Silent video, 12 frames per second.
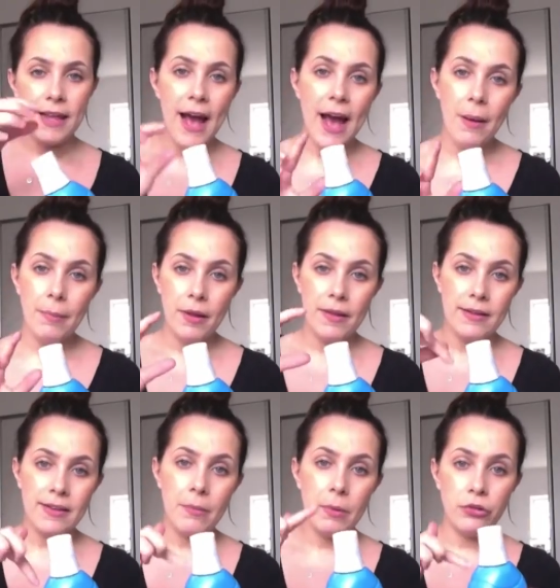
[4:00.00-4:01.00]
cap and
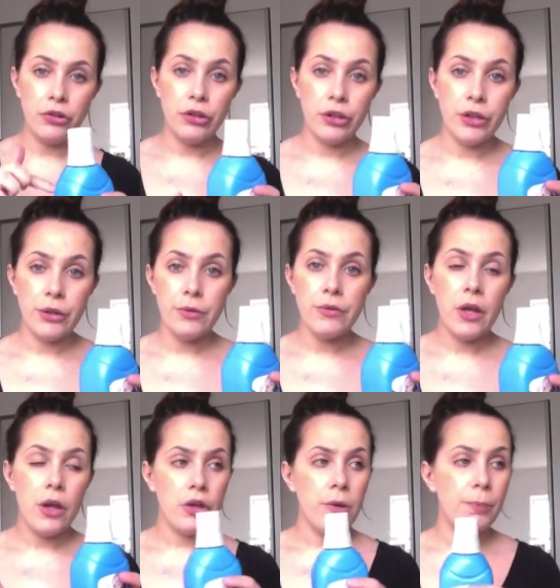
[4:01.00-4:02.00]
that's how much you use.
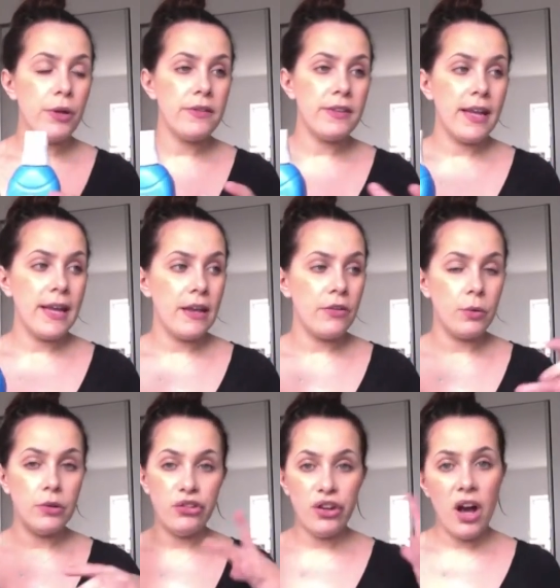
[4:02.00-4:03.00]
You put it
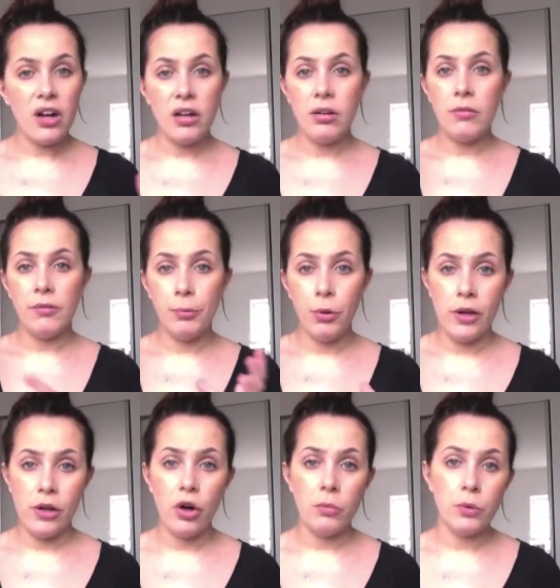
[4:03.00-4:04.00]
into a jug with
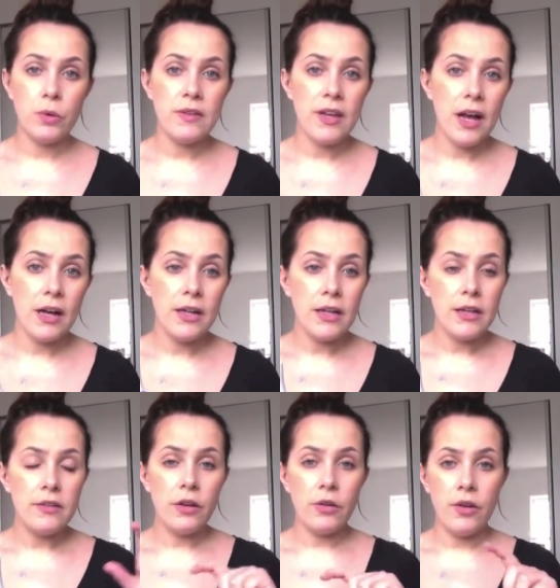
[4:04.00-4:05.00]
boiling hot water
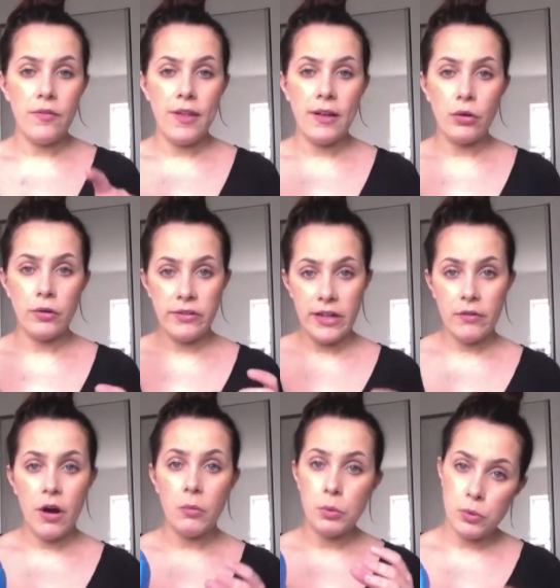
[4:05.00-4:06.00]
so you then got
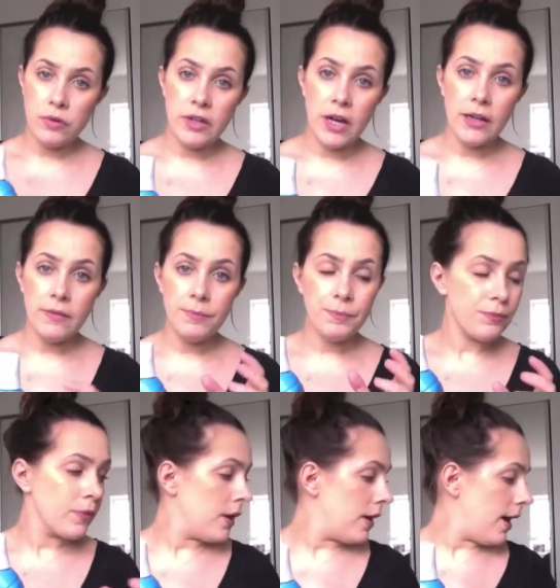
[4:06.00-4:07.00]
sterile water
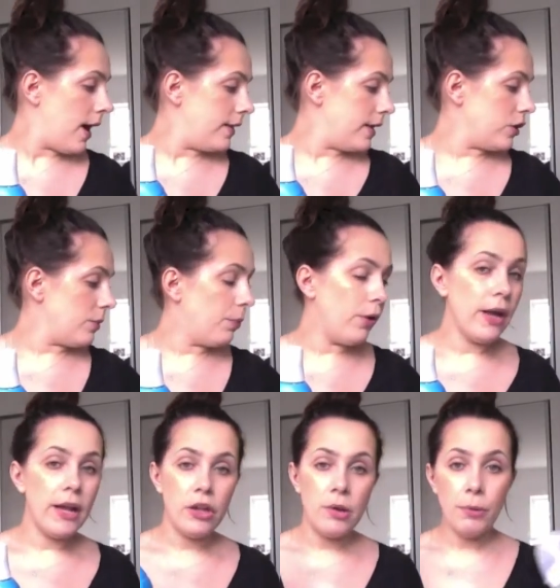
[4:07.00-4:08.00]
and then you put
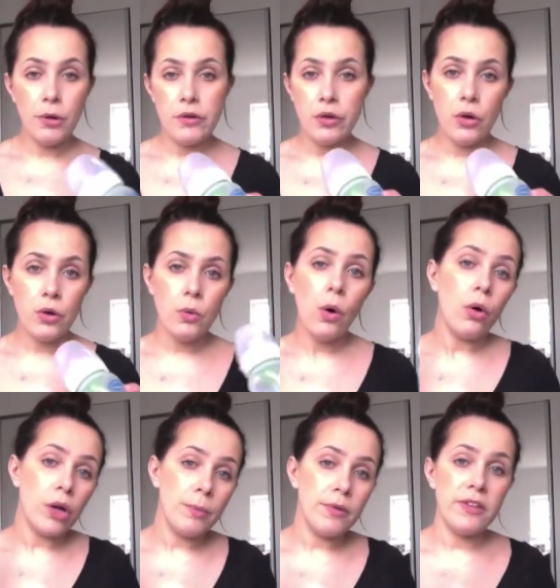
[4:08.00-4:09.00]
in your bottle
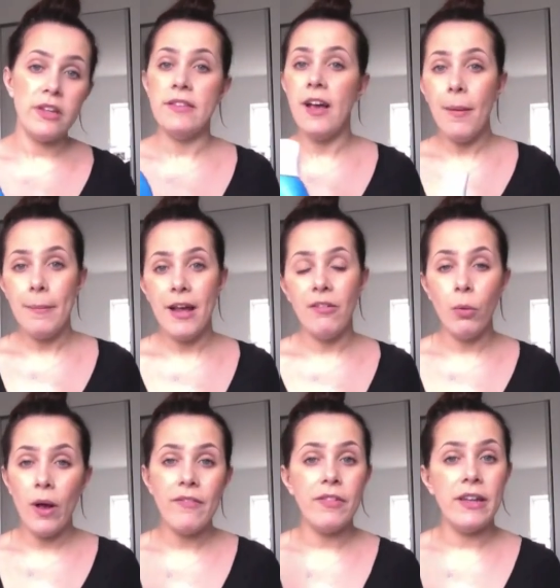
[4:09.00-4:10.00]
or you put in your dummy or
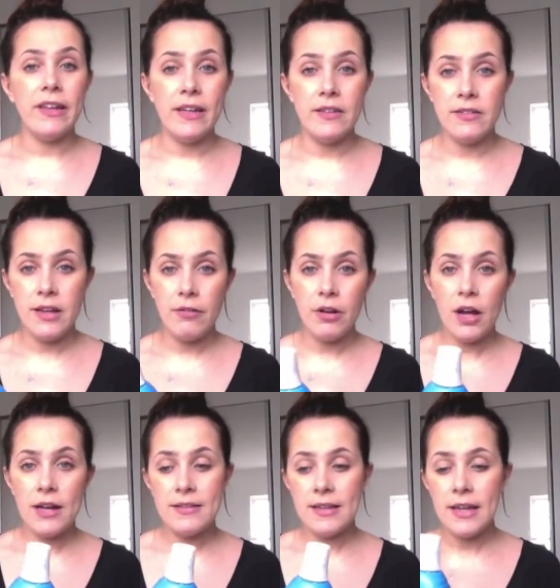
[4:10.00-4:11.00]
whatever you need
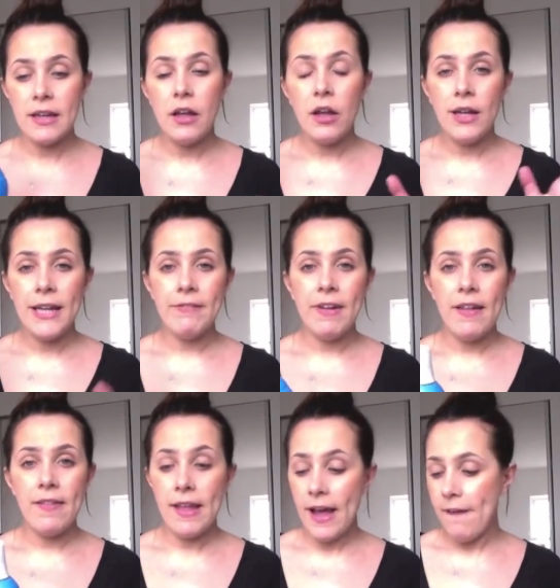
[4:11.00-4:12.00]
sterilising, leave it
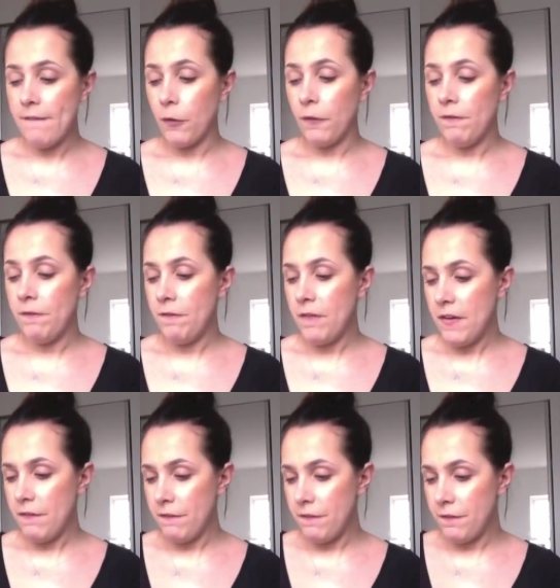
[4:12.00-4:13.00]
in there for 15